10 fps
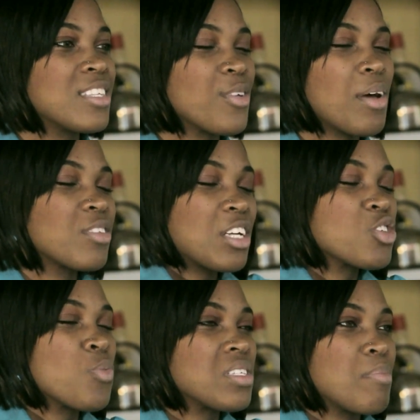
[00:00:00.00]
And so that
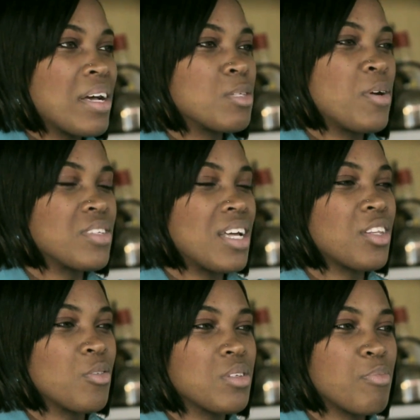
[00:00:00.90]
just wasn't my experience,
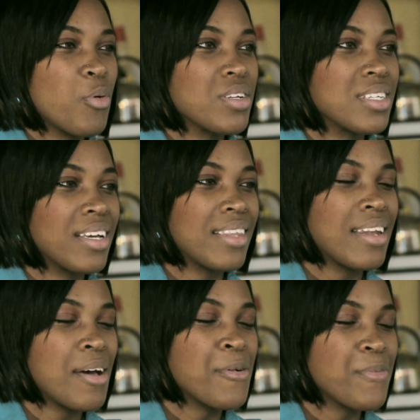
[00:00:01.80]
and I thought it was important to get
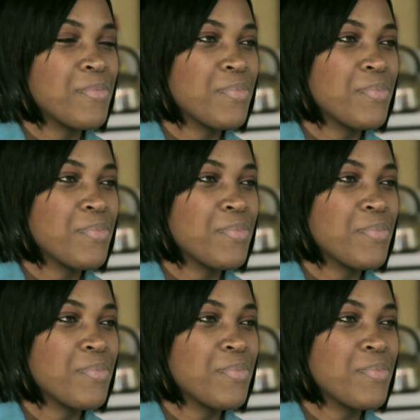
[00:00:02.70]
that out.